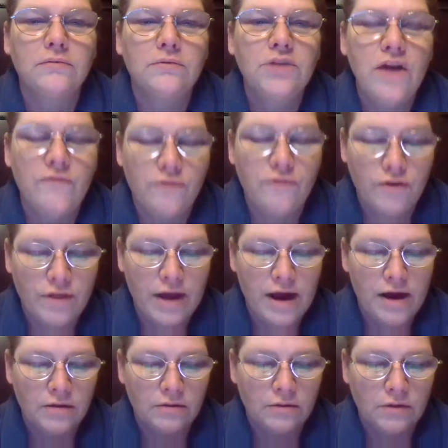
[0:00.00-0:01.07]
done for
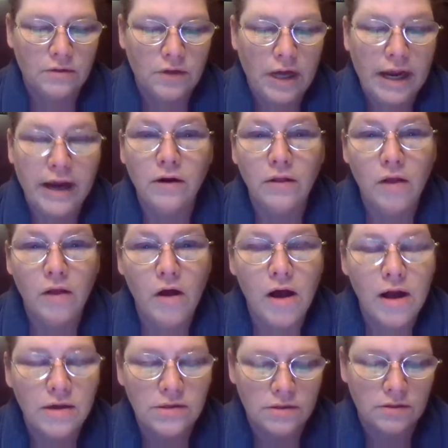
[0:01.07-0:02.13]
that. Hair
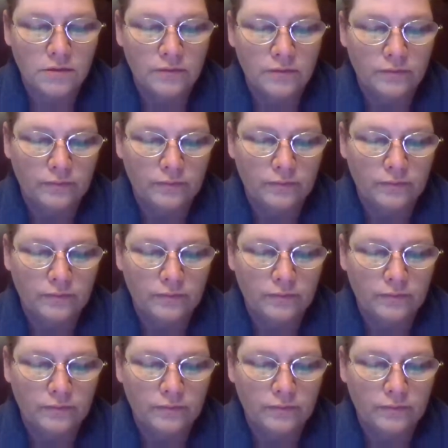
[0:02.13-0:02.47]
loss.